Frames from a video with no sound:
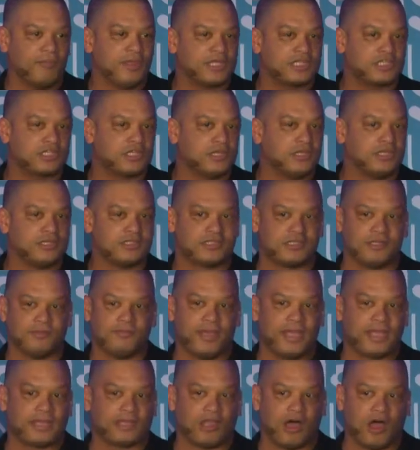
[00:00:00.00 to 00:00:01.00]
mission is to
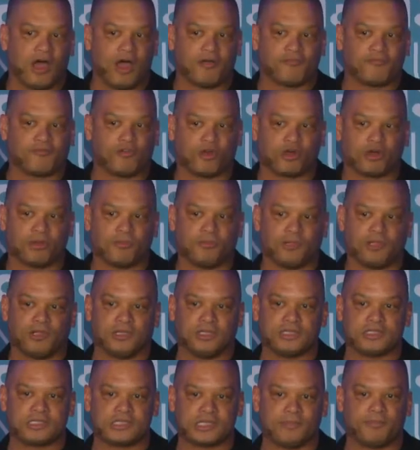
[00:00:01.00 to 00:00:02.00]
make law
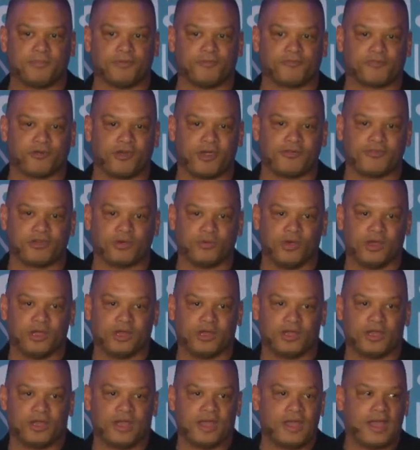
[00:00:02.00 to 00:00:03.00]
affordable and simple for
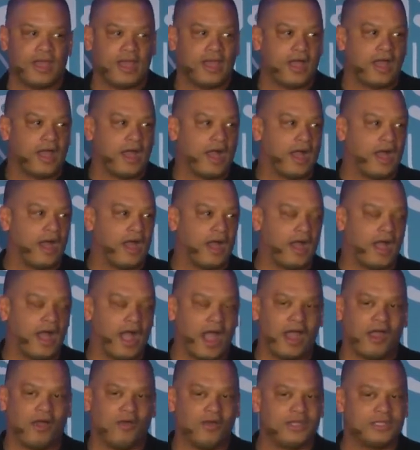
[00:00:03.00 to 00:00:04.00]
everyone.
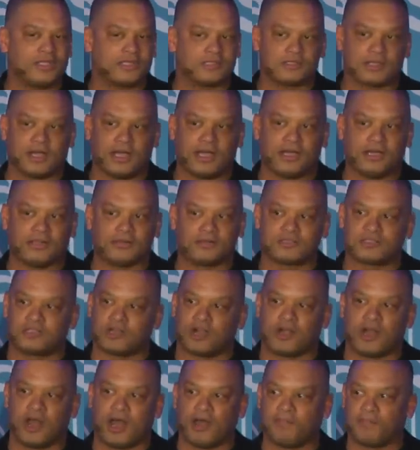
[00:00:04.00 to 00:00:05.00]
I always
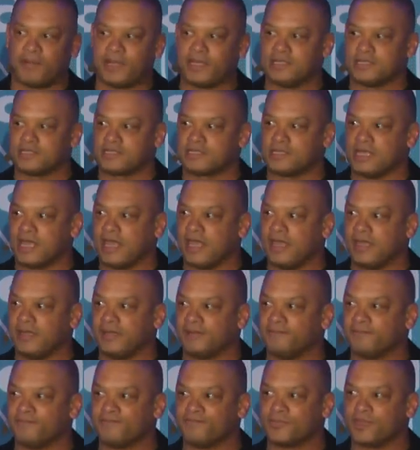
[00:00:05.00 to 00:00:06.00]
start out by just
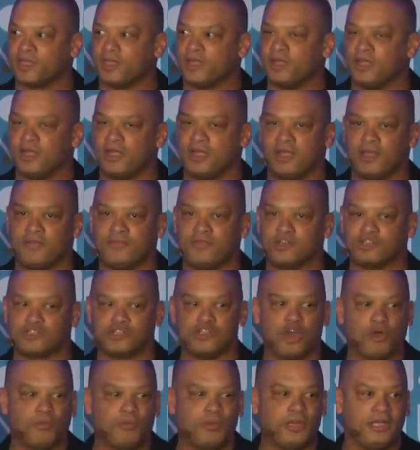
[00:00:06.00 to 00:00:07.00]
saying, there's
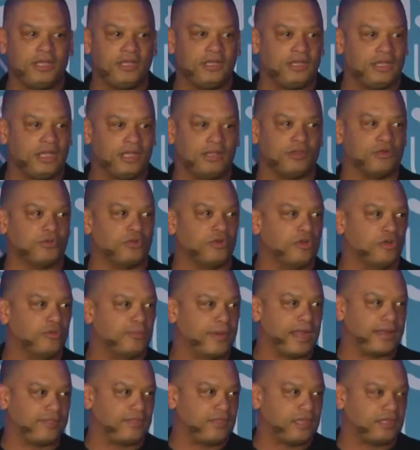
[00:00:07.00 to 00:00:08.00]
nobody in the
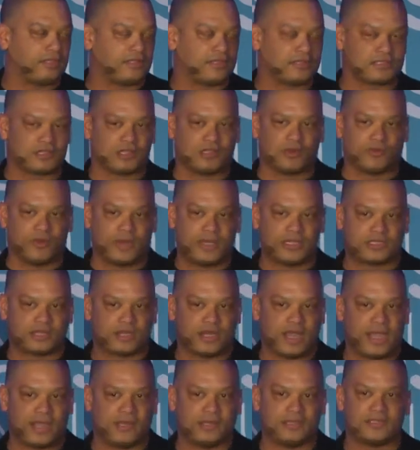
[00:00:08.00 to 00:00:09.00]
room, I think, that's going to raise
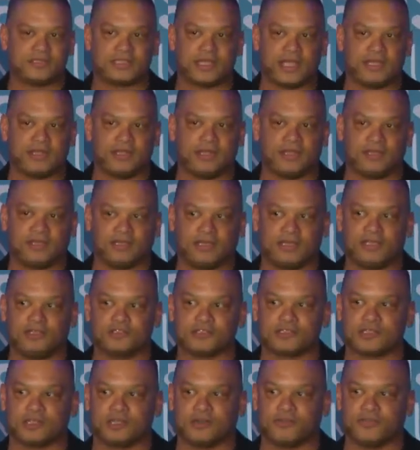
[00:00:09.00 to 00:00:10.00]
their hand and say that
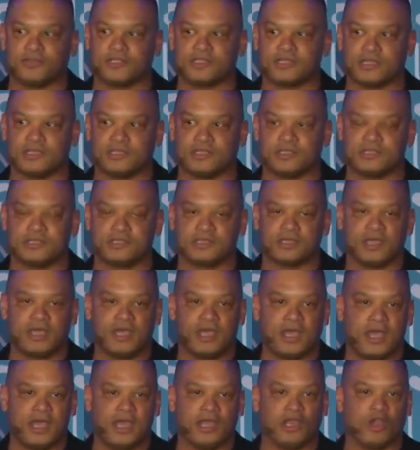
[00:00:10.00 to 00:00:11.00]
legal services
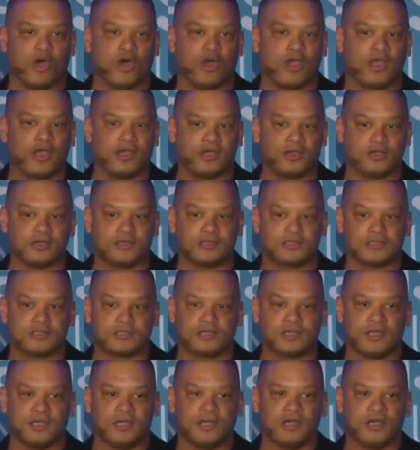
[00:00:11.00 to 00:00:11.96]
and lawyers